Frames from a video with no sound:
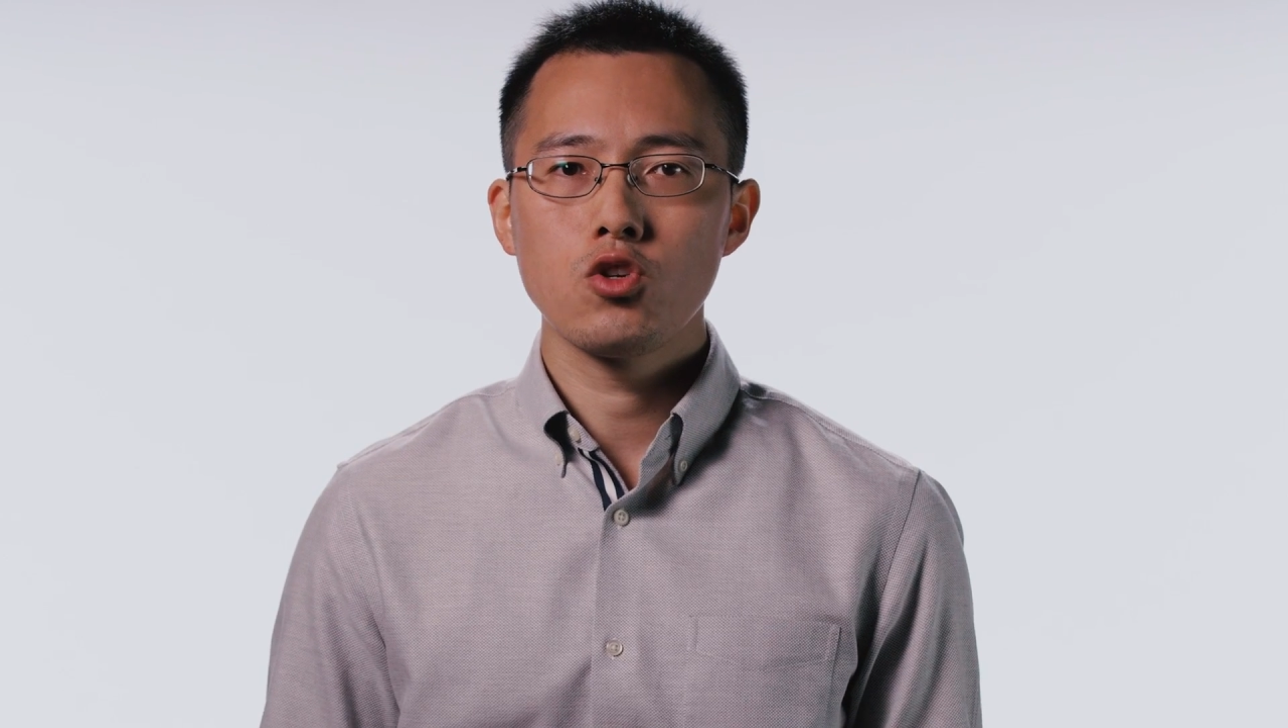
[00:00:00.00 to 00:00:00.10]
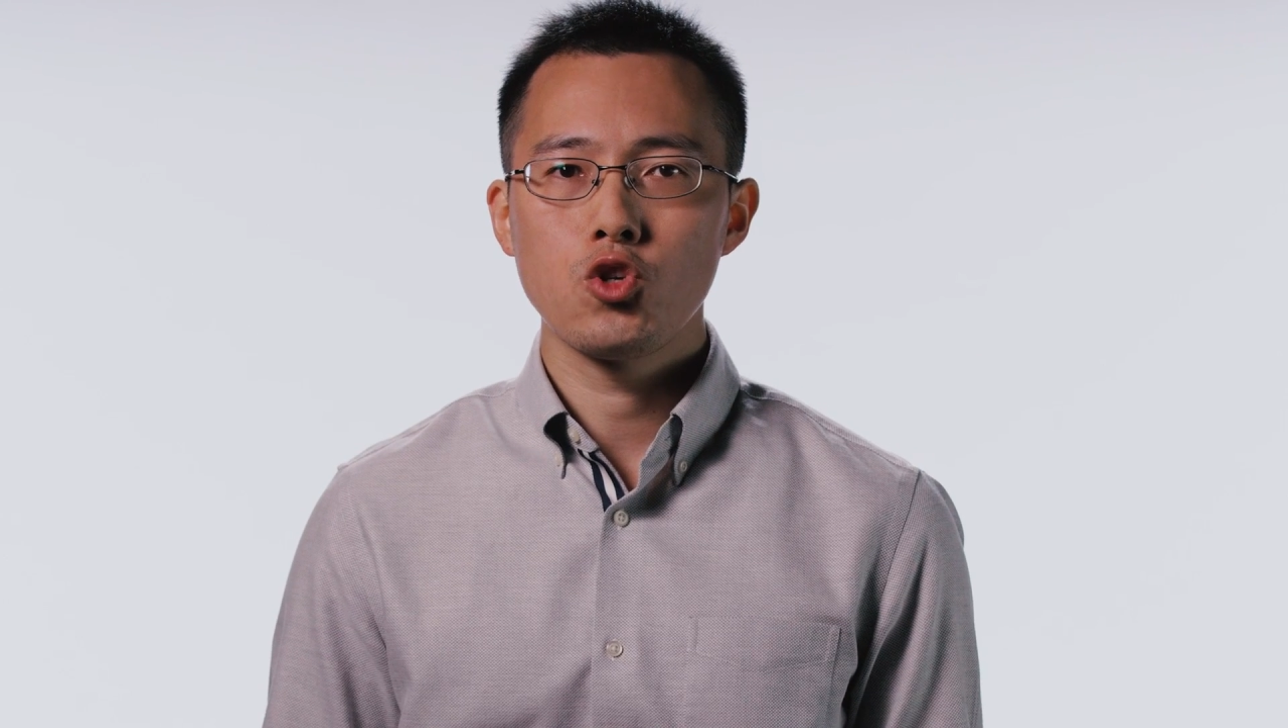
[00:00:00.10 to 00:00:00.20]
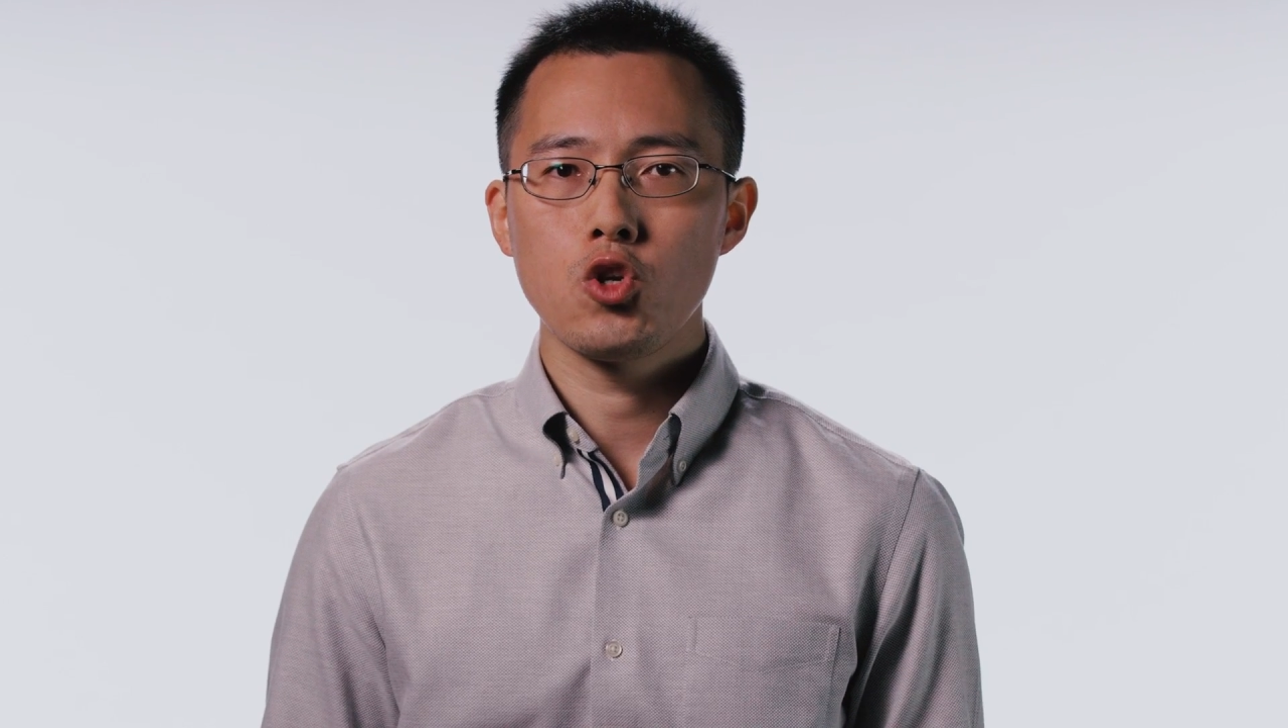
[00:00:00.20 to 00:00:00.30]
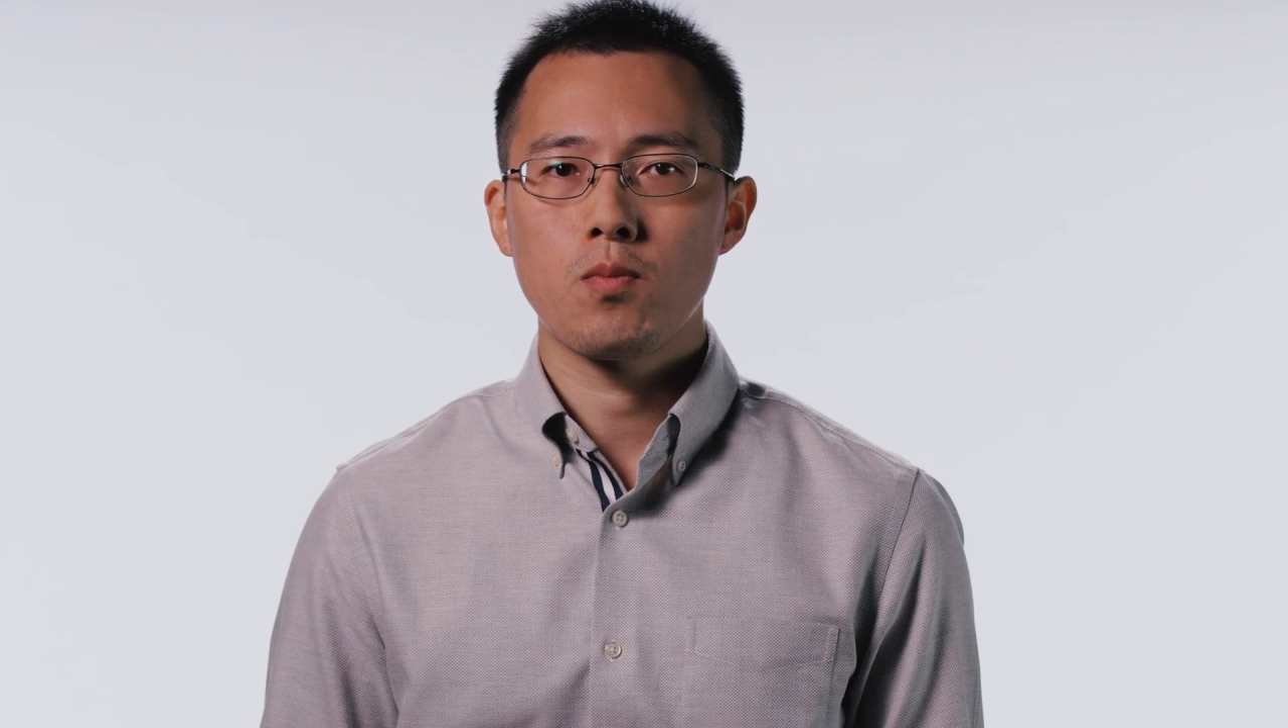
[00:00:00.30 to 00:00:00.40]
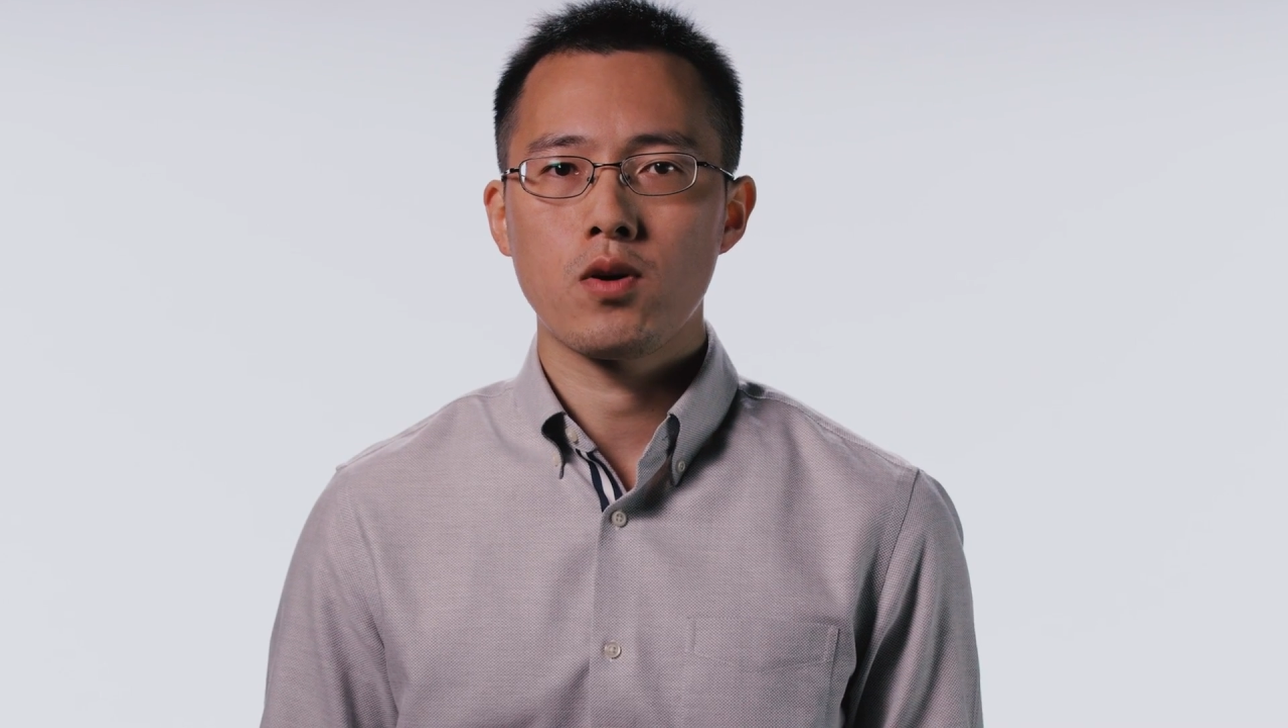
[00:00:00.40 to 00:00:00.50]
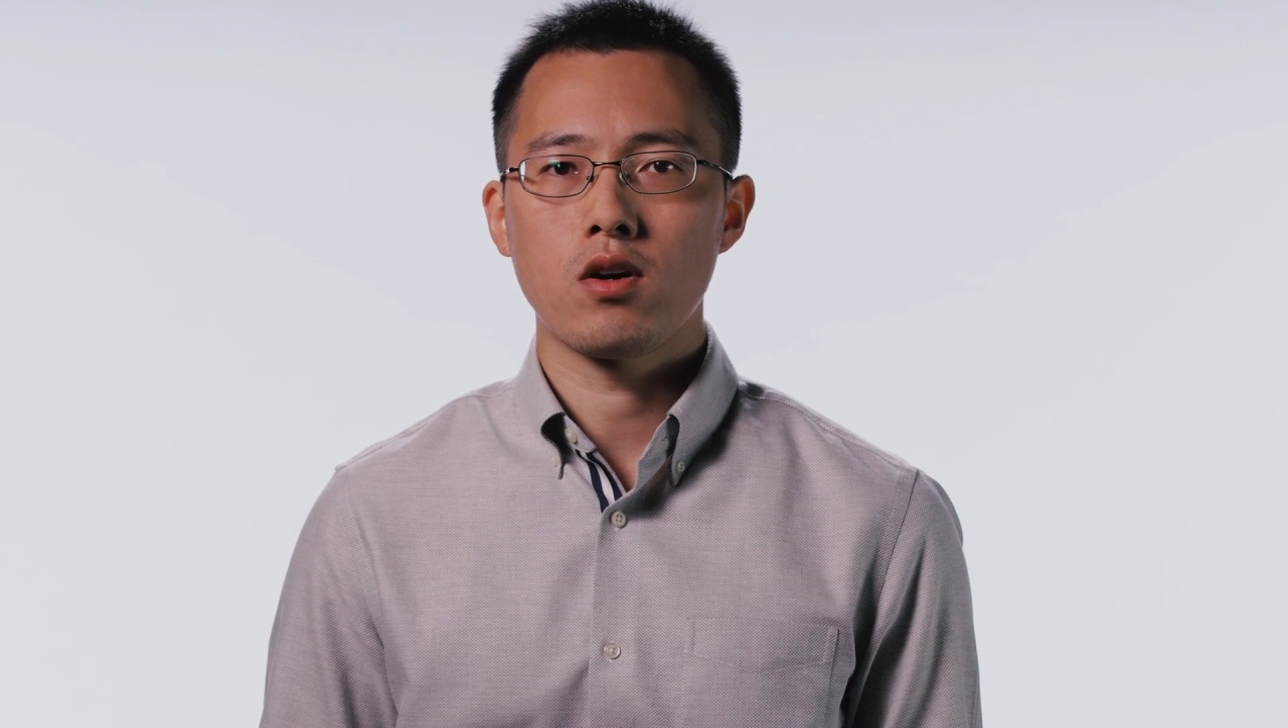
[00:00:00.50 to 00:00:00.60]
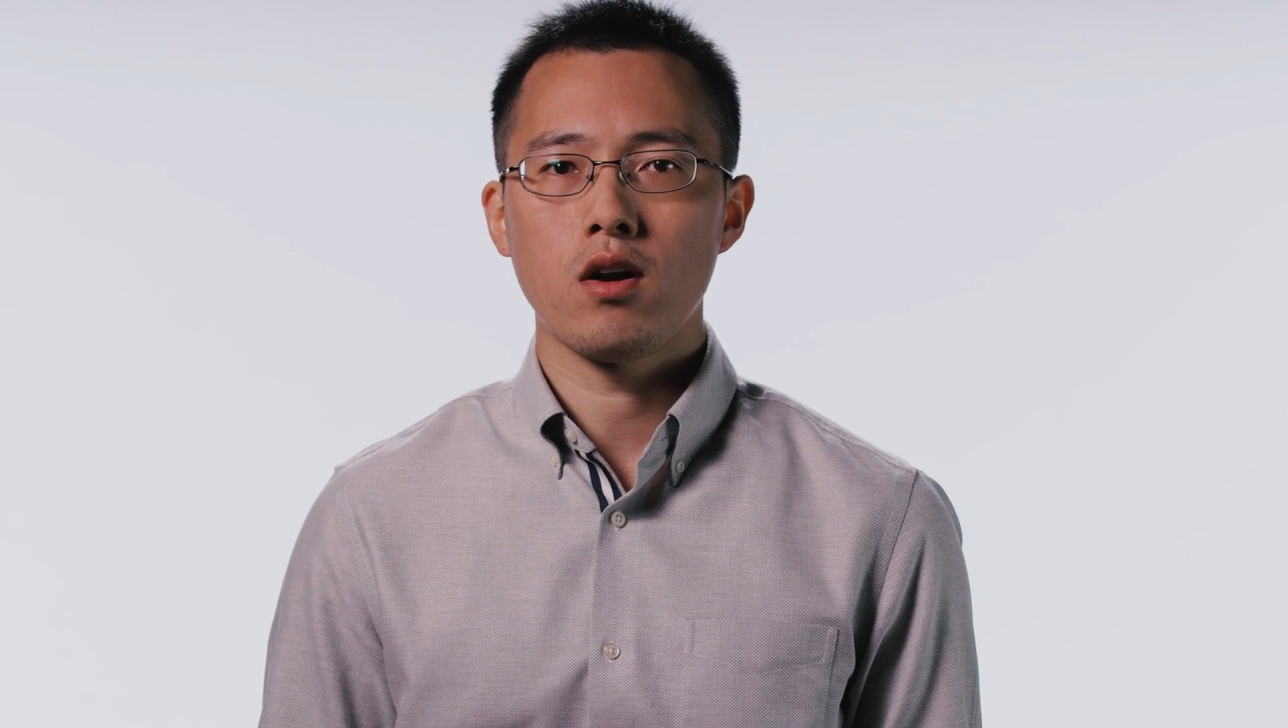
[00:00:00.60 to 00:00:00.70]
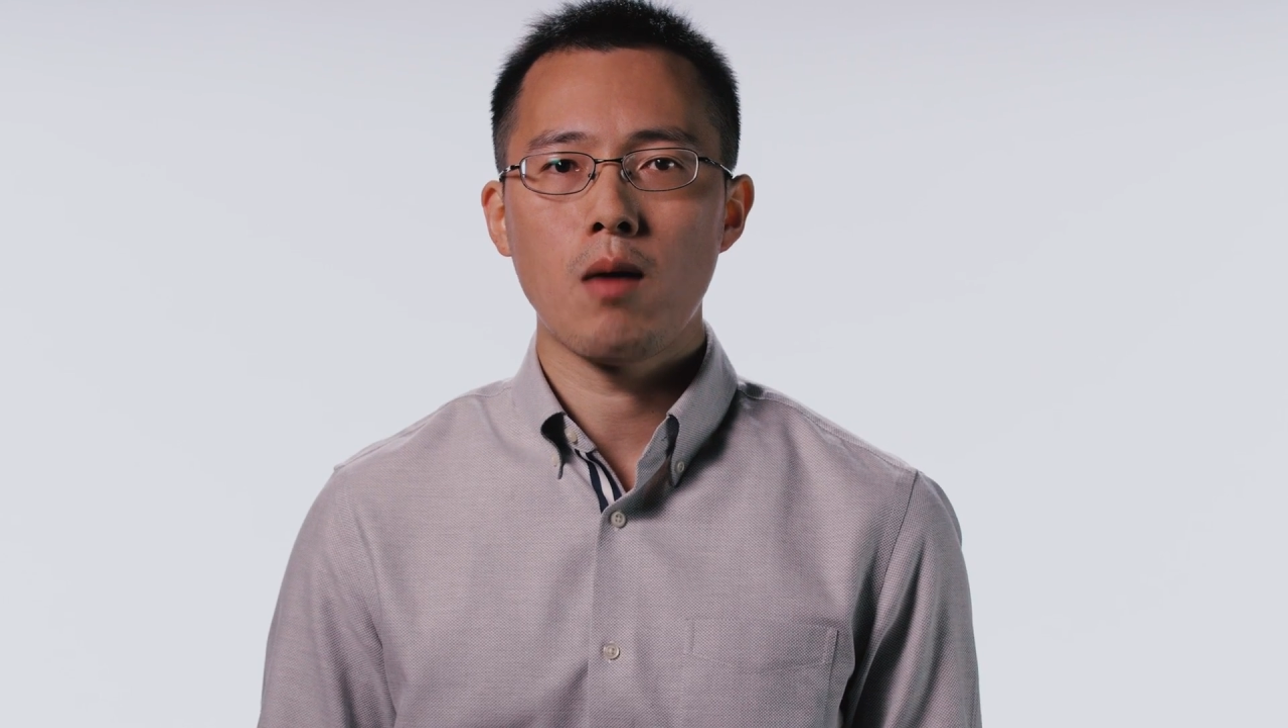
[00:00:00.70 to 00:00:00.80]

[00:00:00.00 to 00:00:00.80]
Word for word: Juniper